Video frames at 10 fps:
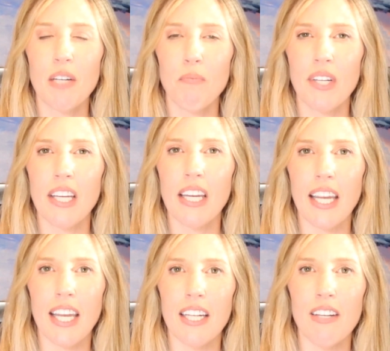that I'm bringing
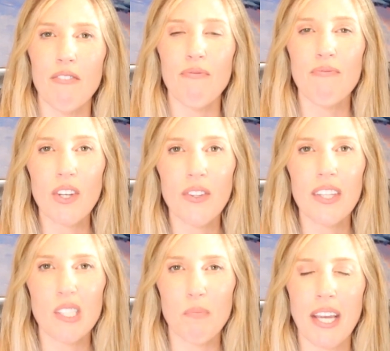in fill the
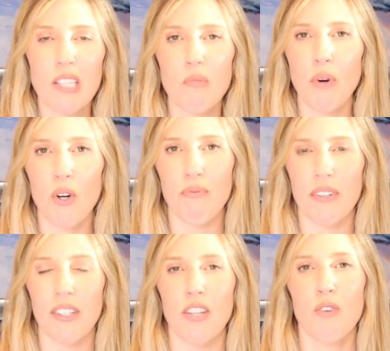space
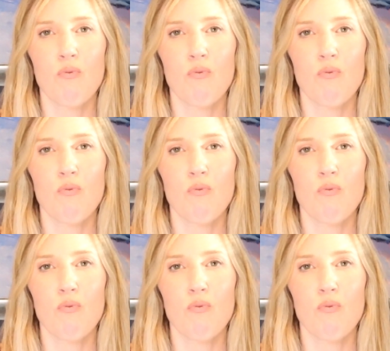perfectly. The